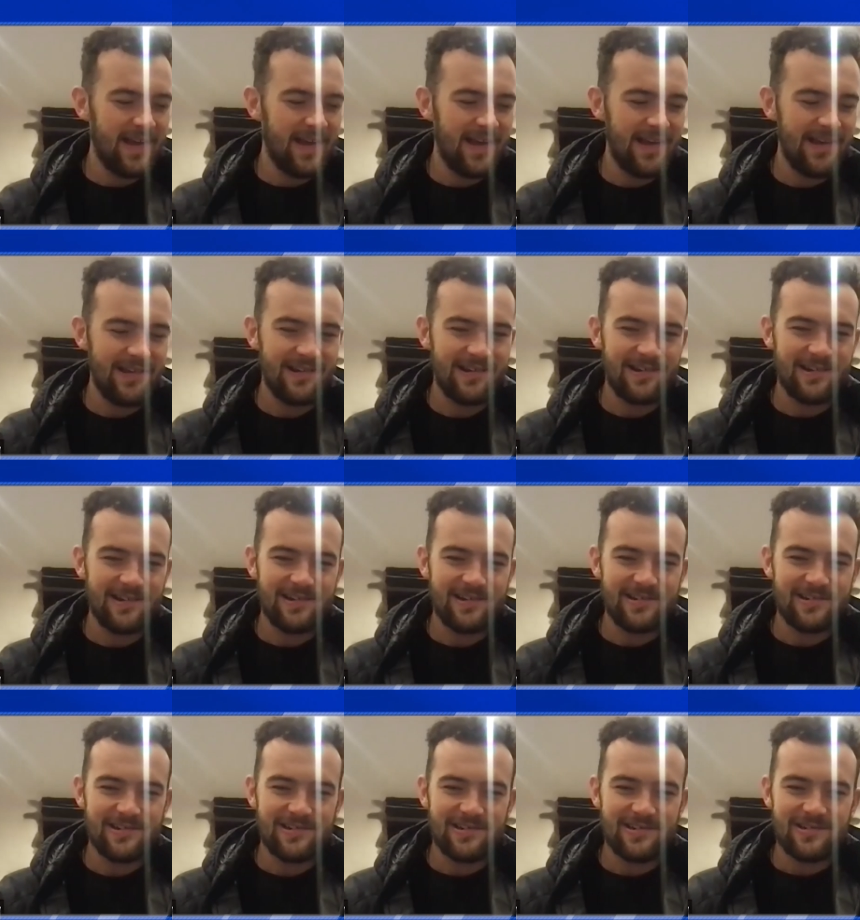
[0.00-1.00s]
very clever.
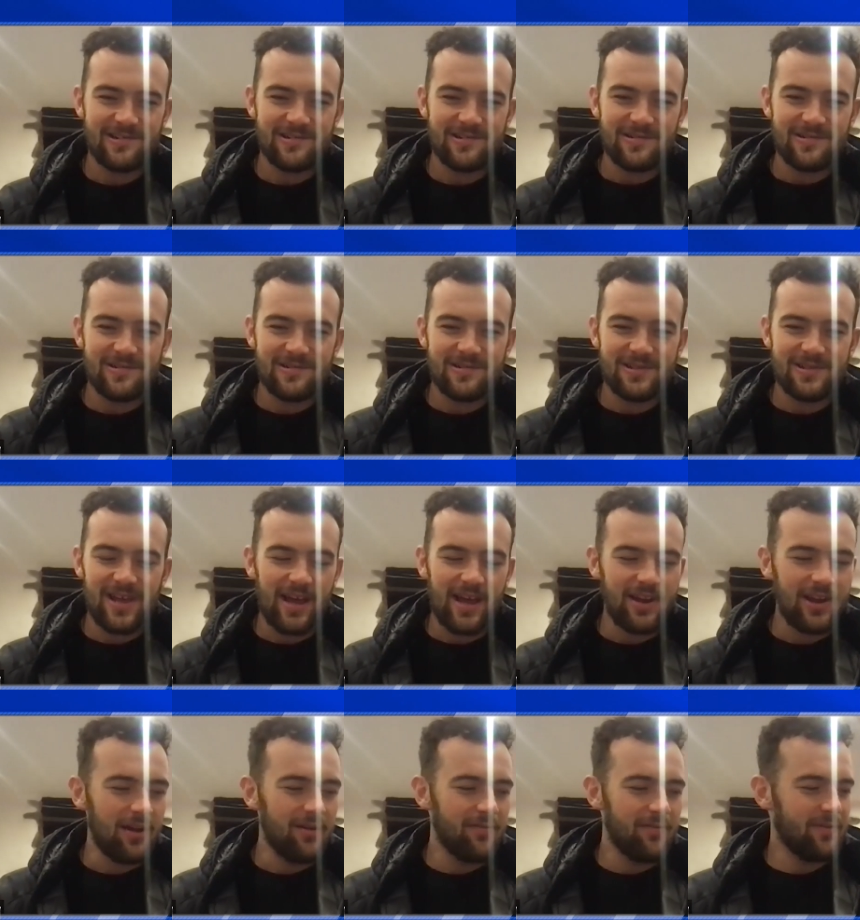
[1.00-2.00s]

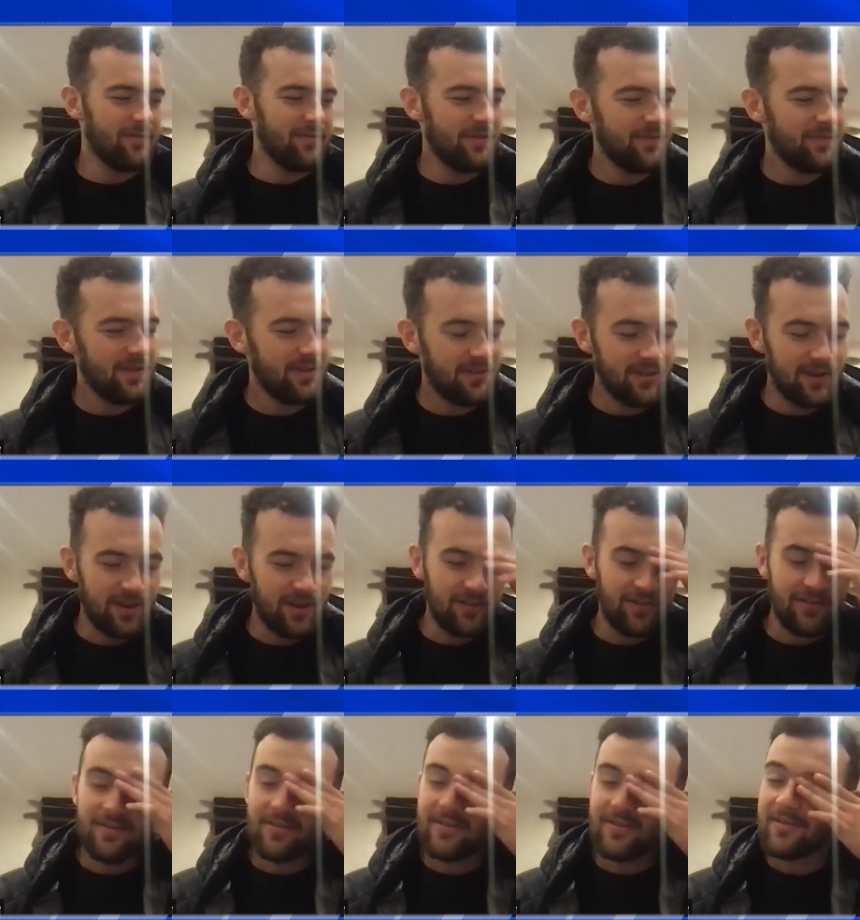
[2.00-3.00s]
Yeah, no, Vincent
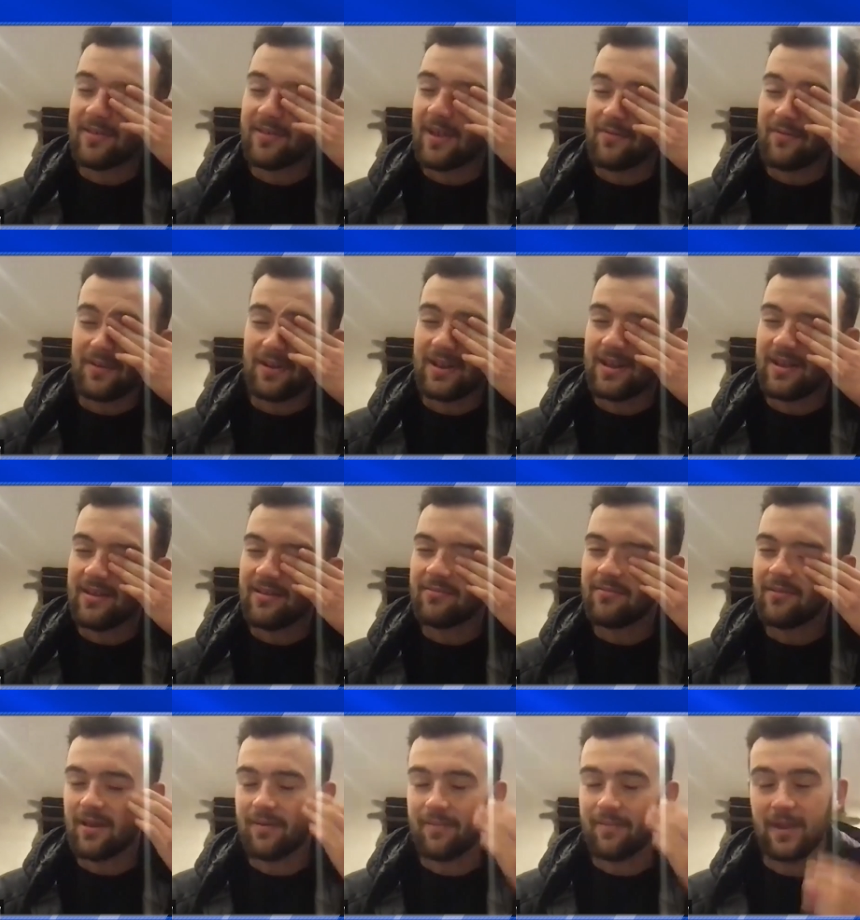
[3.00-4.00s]
is
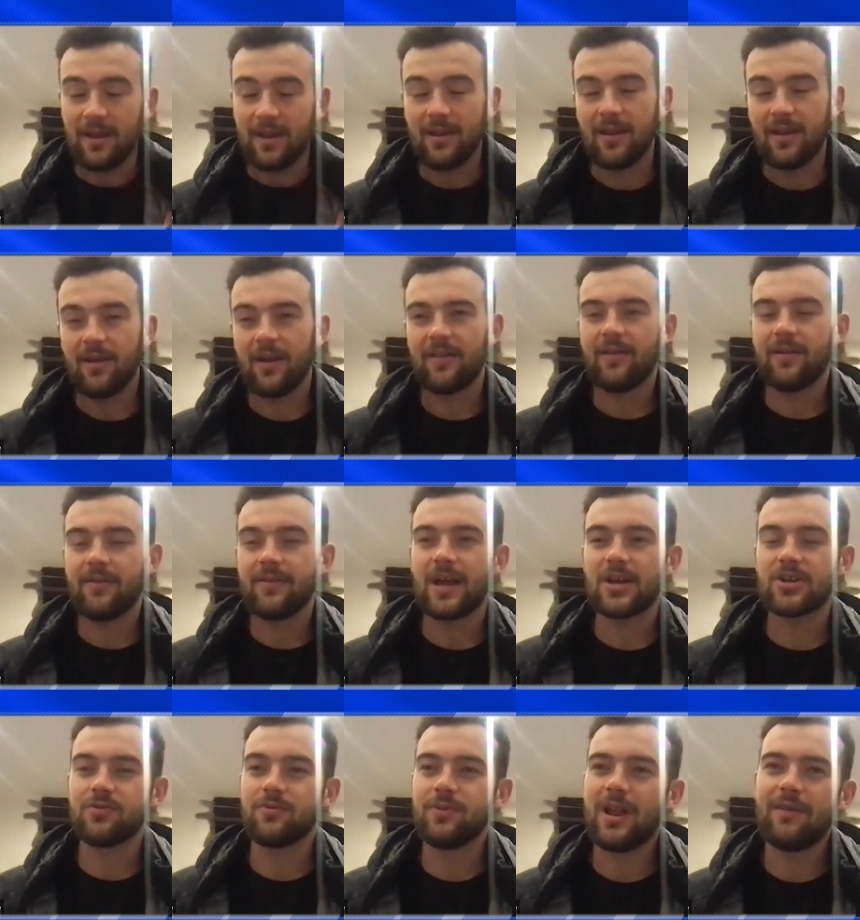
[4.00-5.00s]
definitely, I mean, at the
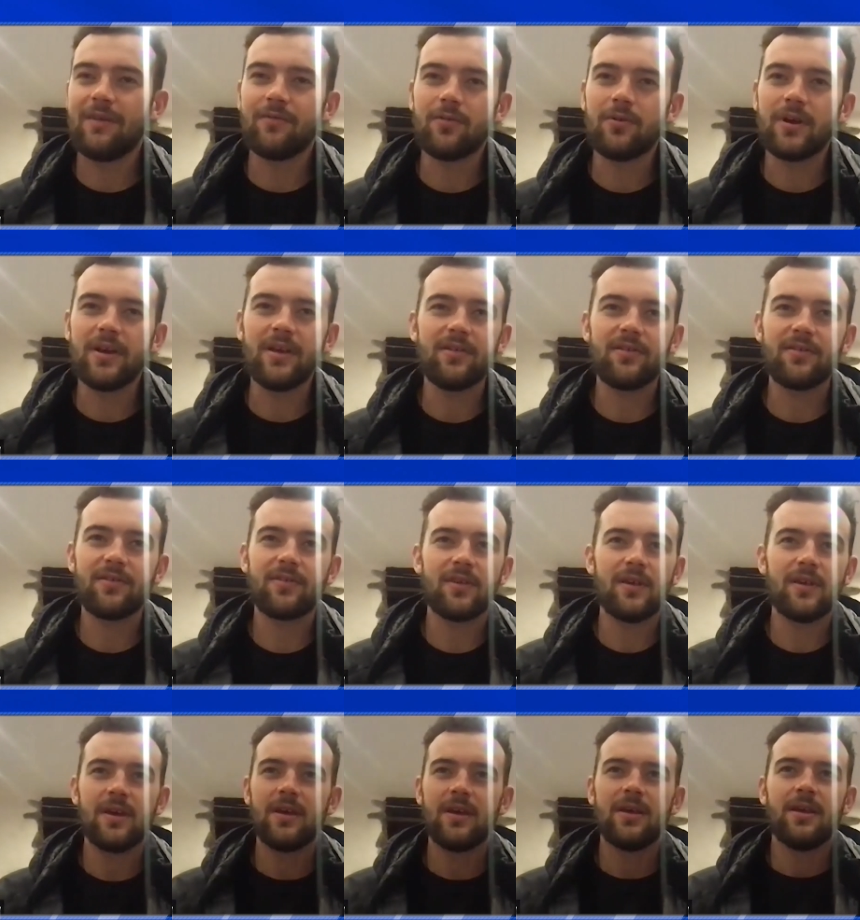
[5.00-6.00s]
national level,
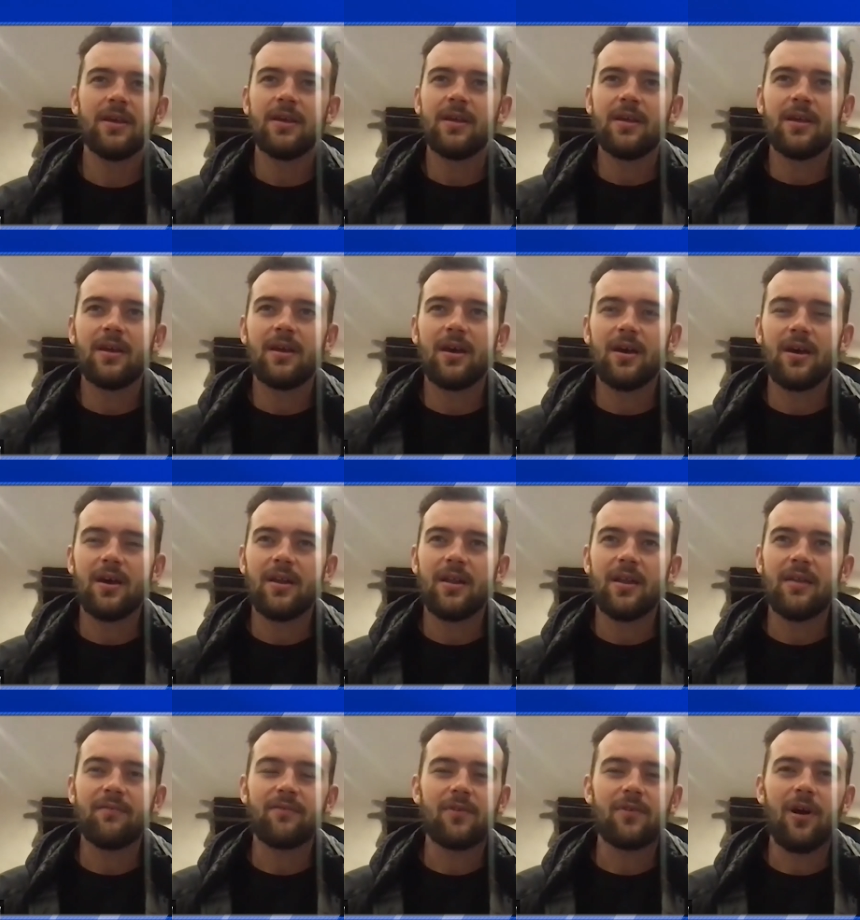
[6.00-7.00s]
he's
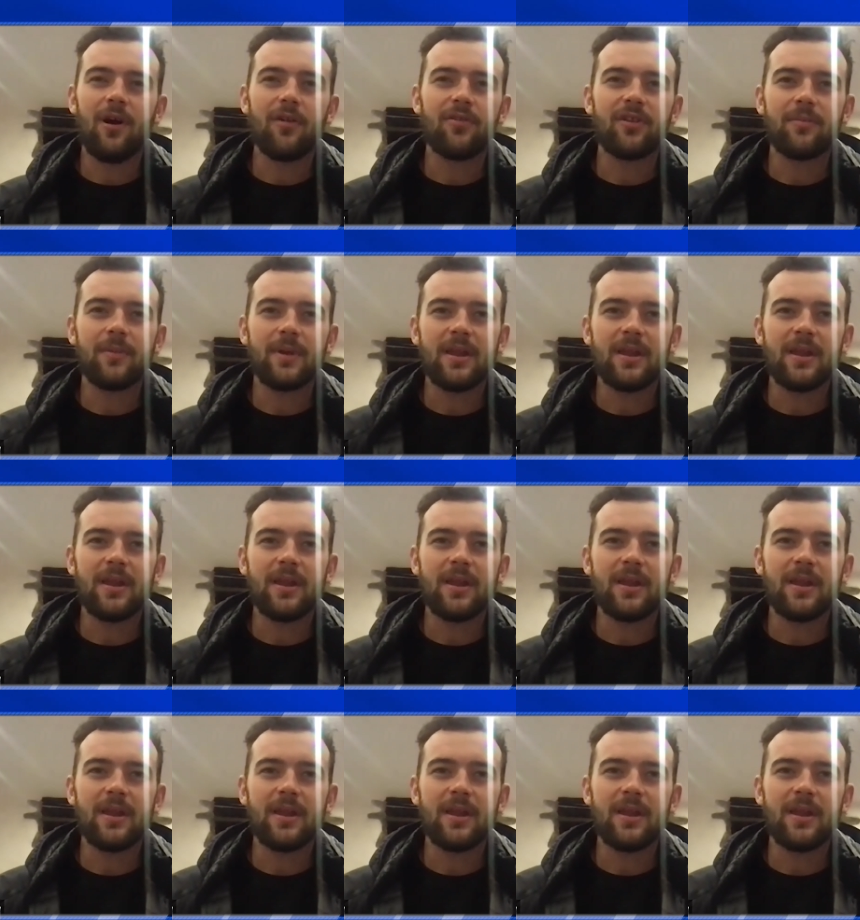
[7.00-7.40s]
in France.